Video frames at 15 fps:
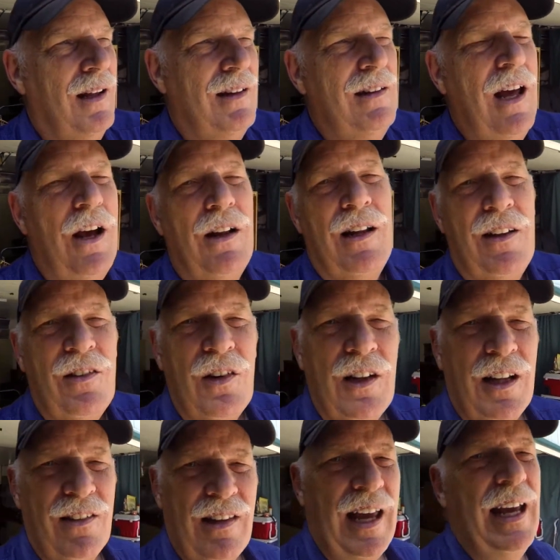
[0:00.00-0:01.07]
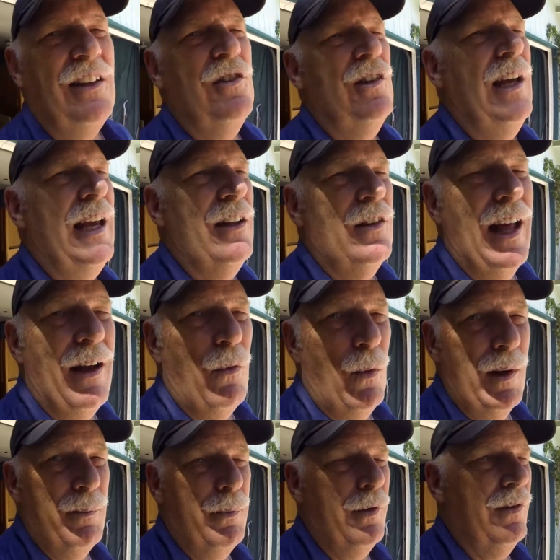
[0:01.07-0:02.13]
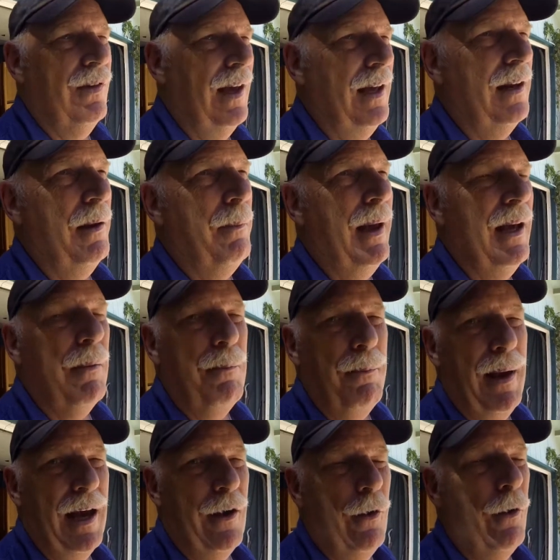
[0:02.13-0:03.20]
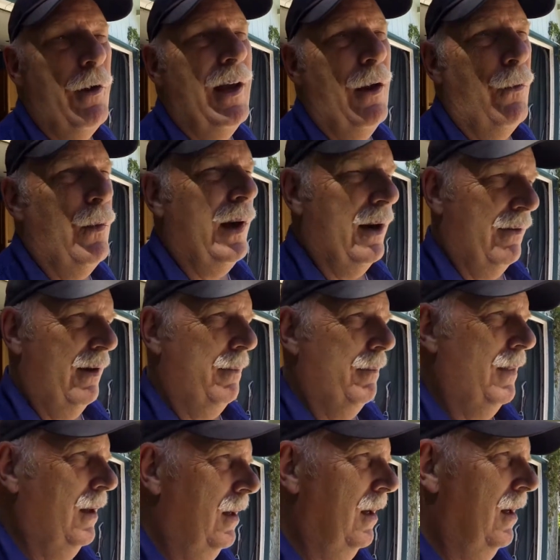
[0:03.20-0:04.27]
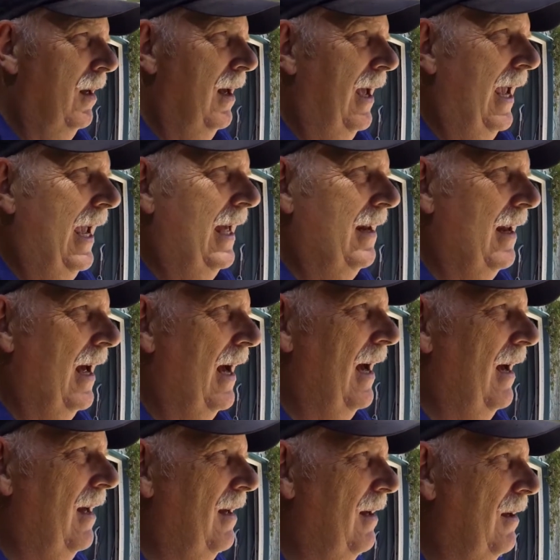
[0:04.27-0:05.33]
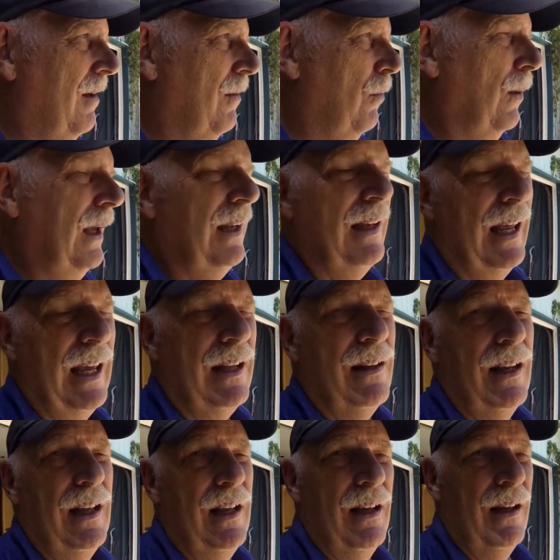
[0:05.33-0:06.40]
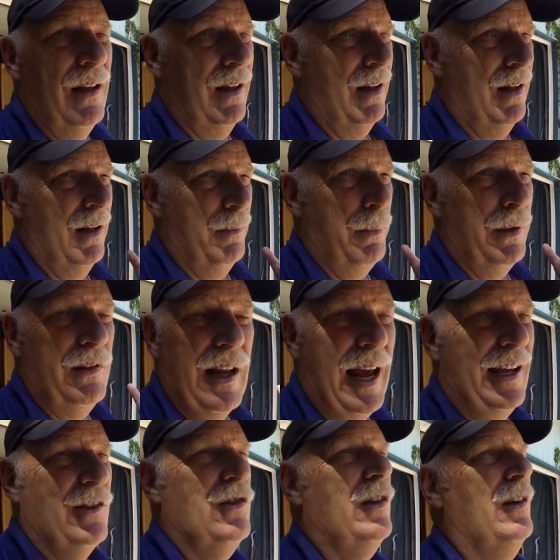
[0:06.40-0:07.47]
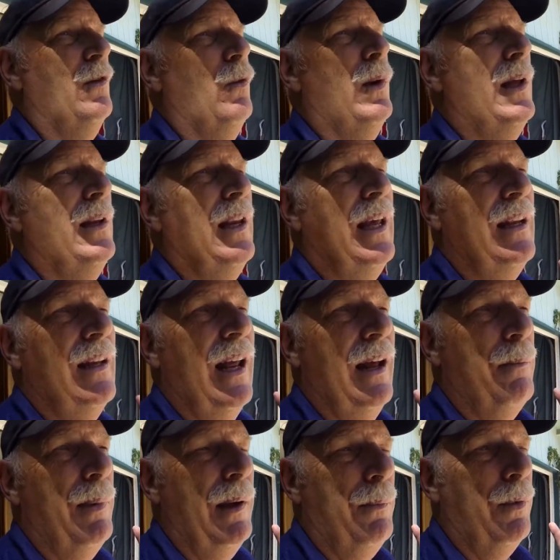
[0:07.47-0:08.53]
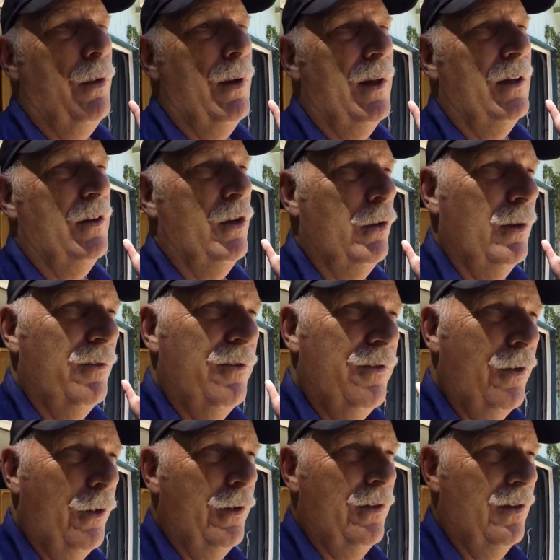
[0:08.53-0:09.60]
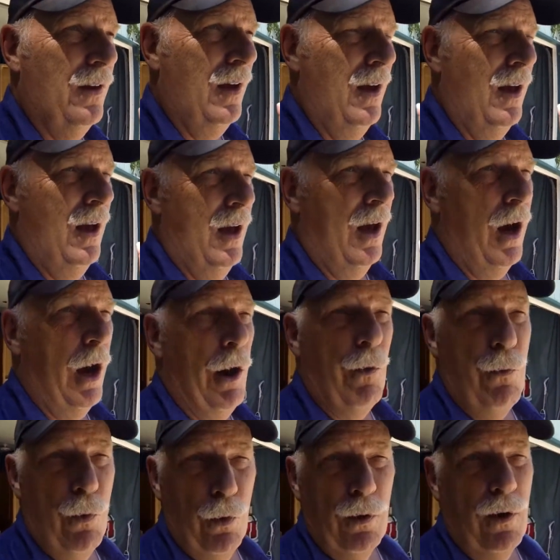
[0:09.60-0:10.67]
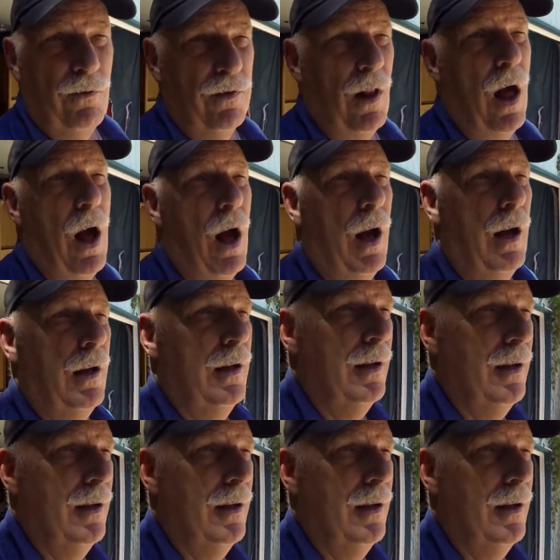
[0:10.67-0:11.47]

No, let's educate that 1% and make them better or get rid of them. And we need the protection. We need the people to enforce our rule of law.